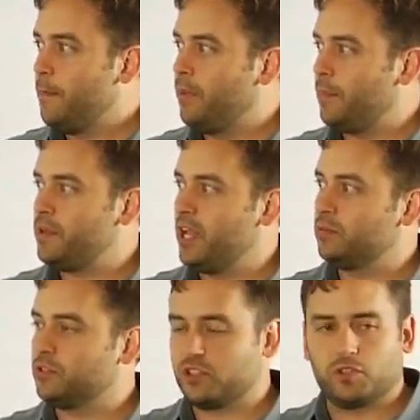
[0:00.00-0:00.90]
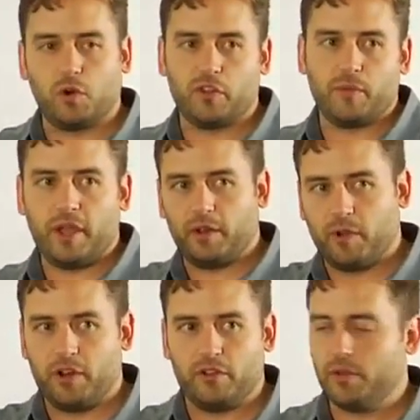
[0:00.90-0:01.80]
but be able to store them and
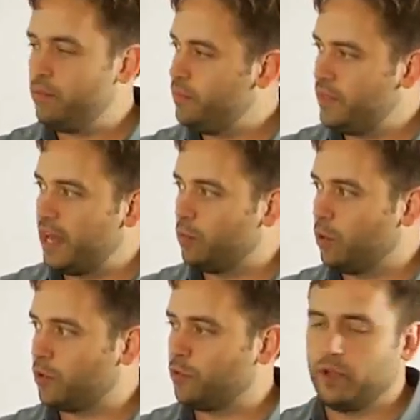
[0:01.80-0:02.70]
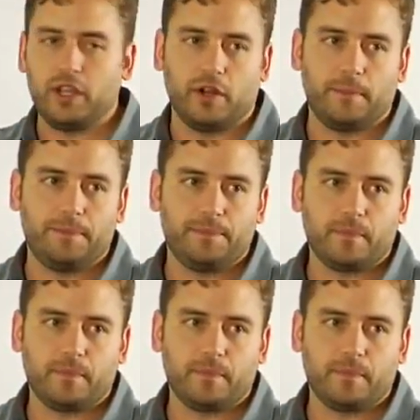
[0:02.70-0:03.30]
render them. That'll work through here.